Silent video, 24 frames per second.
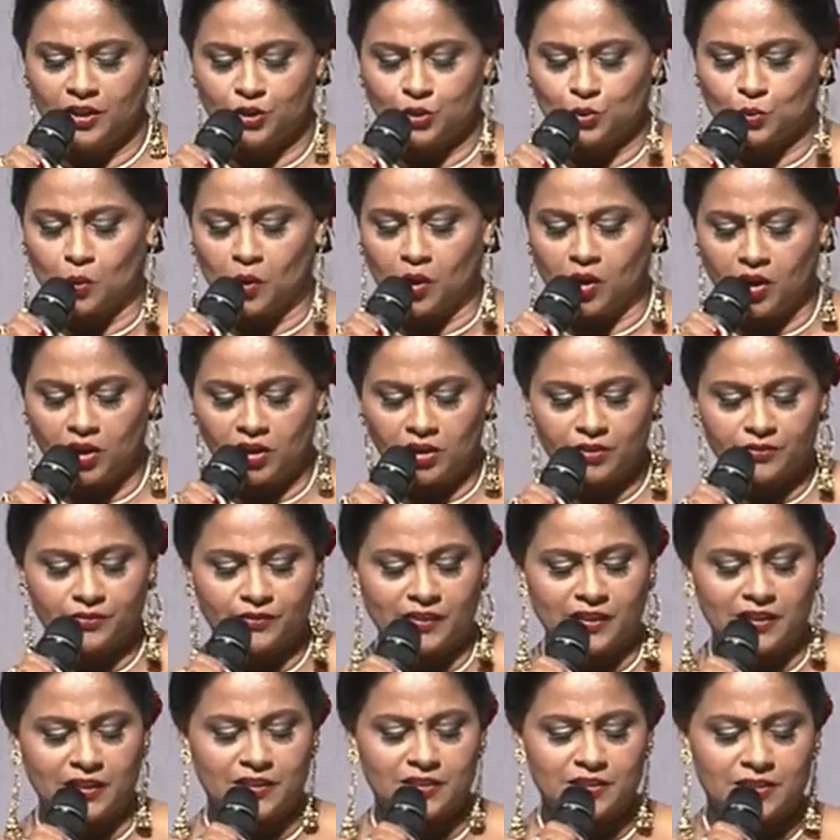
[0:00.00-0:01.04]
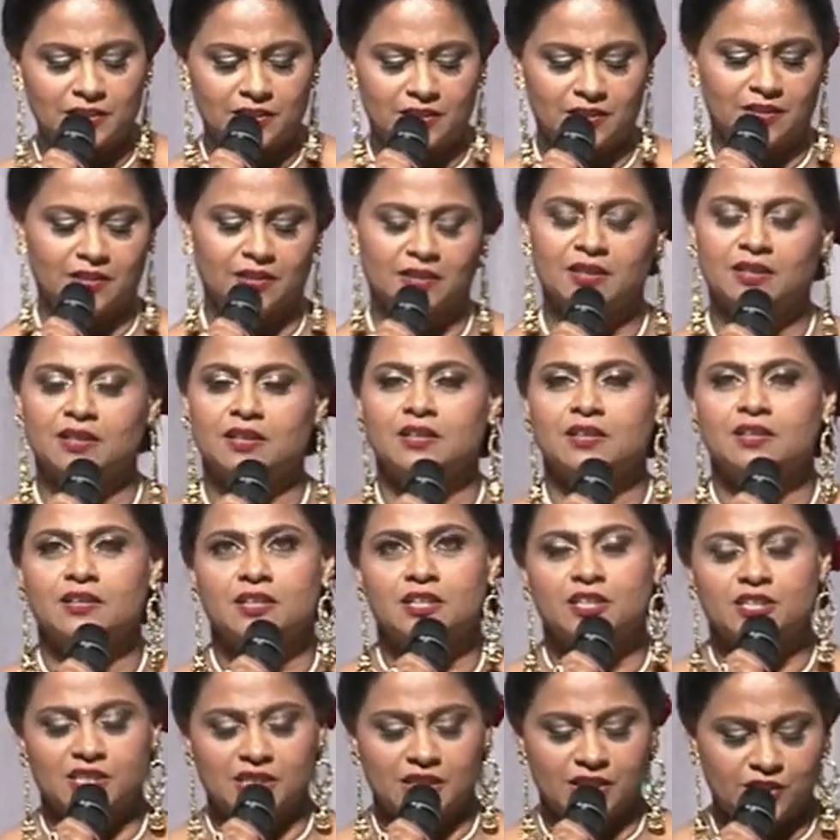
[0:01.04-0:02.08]
to all of these
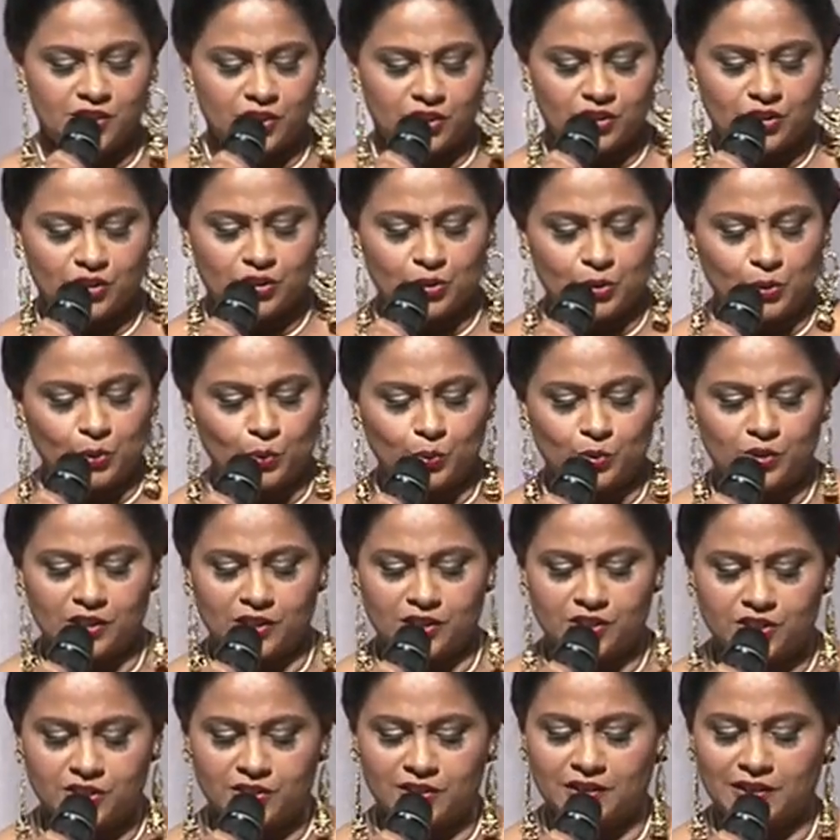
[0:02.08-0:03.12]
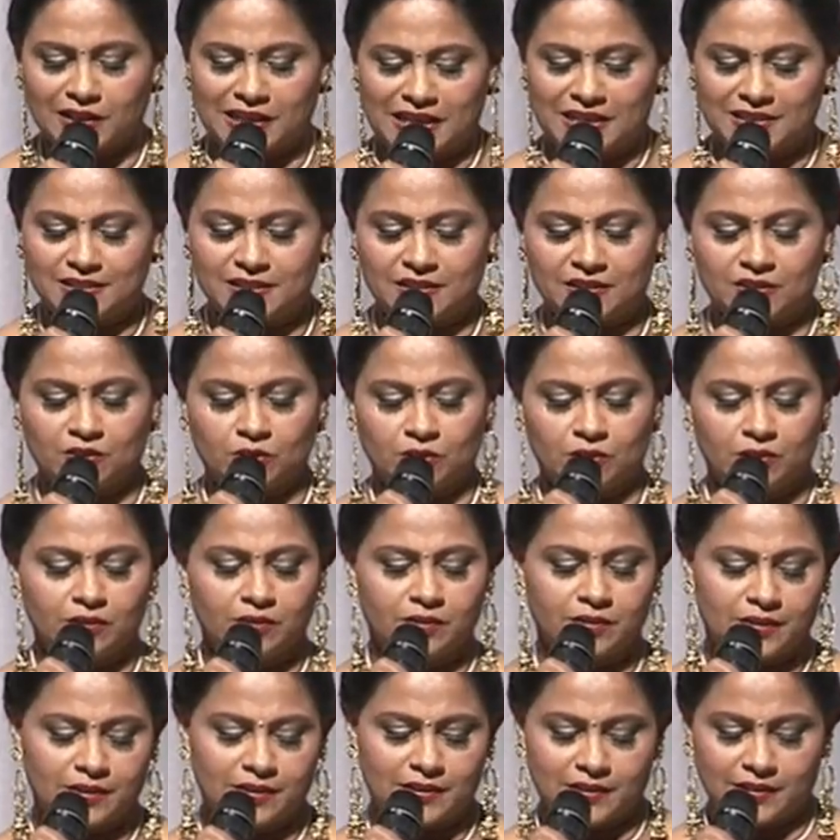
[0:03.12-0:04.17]
judges who judged the classical
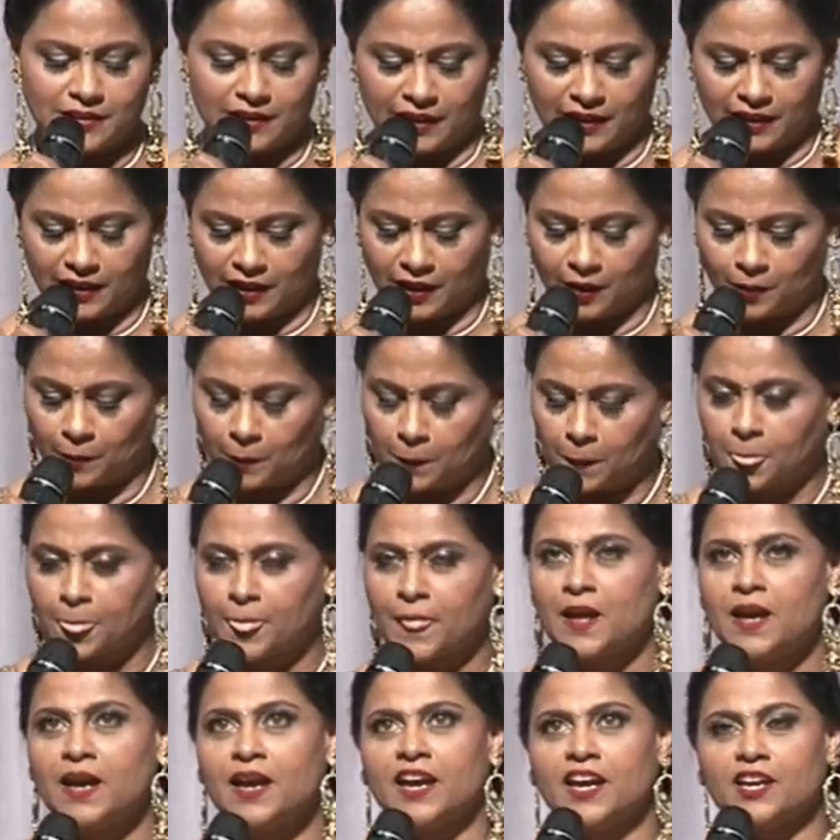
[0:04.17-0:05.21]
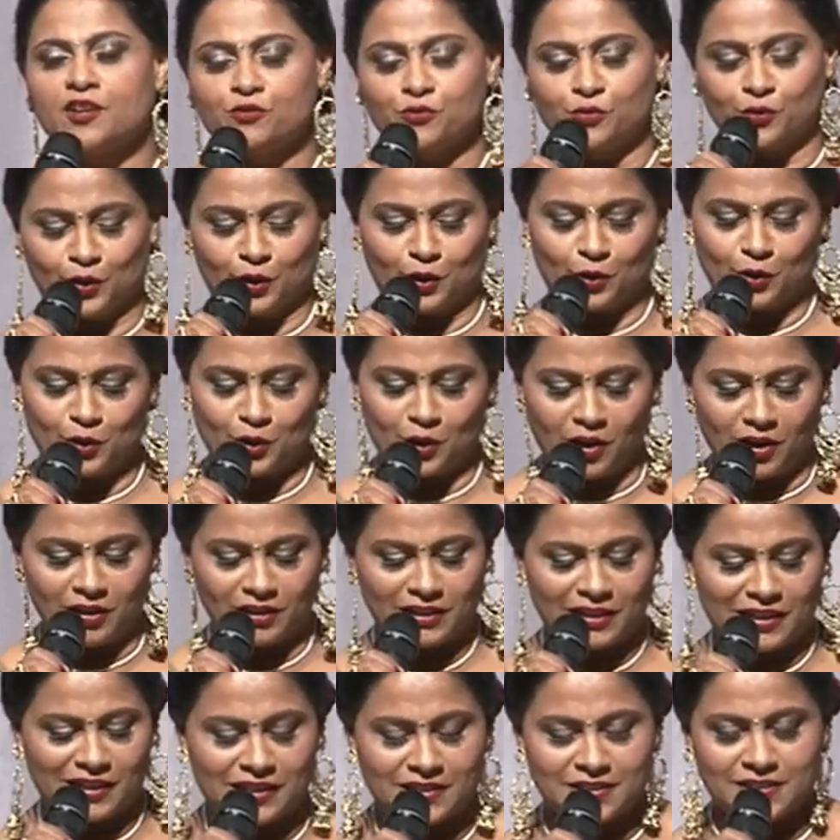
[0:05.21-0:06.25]
singing. And for our
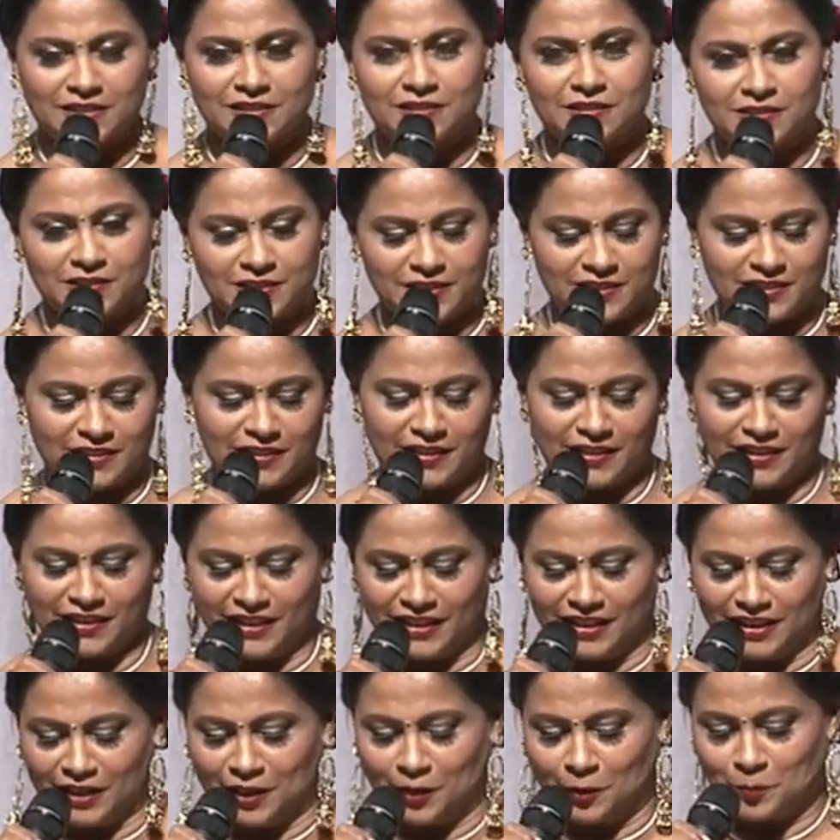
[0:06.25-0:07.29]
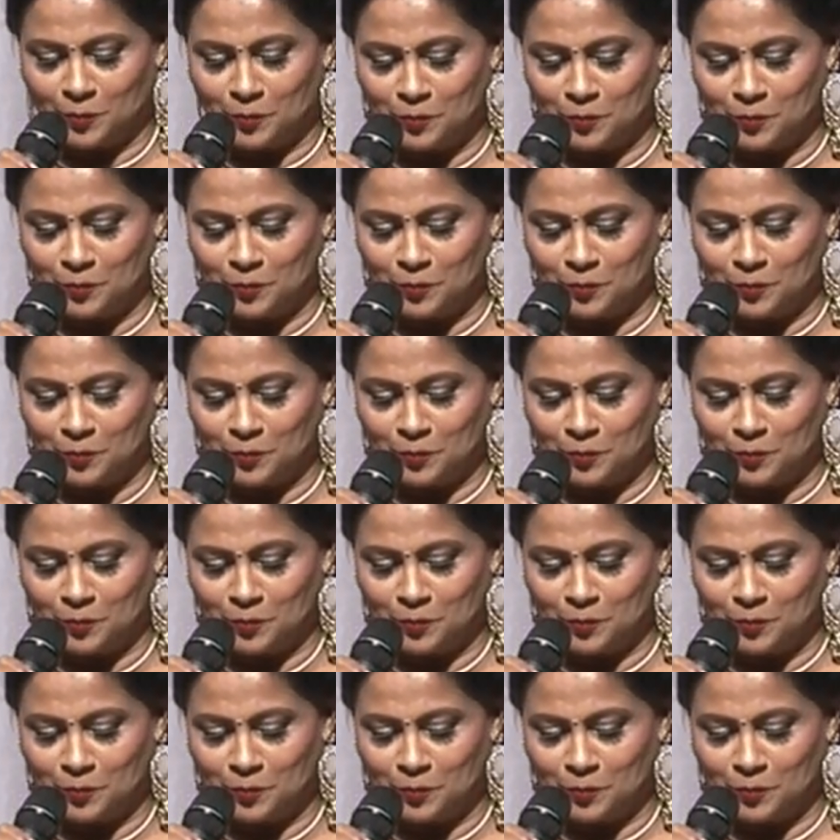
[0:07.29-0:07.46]
non-classical singing,